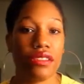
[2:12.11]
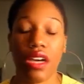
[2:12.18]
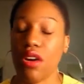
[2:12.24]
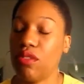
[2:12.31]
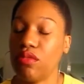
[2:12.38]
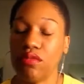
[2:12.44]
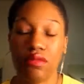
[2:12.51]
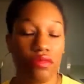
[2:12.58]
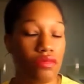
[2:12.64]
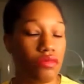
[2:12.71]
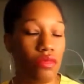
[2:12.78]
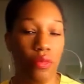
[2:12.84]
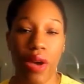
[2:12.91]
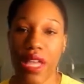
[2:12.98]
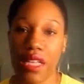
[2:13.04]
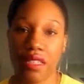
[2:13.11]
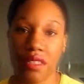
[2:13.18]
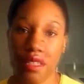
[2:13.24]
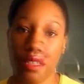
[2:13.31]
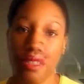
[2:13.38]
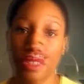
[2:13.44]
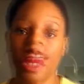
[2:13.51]
Don't wait
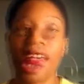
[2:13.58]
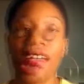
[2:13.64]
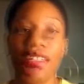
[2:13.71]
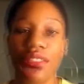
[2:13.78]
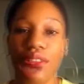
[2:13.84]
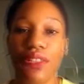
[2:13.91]
until it's dry.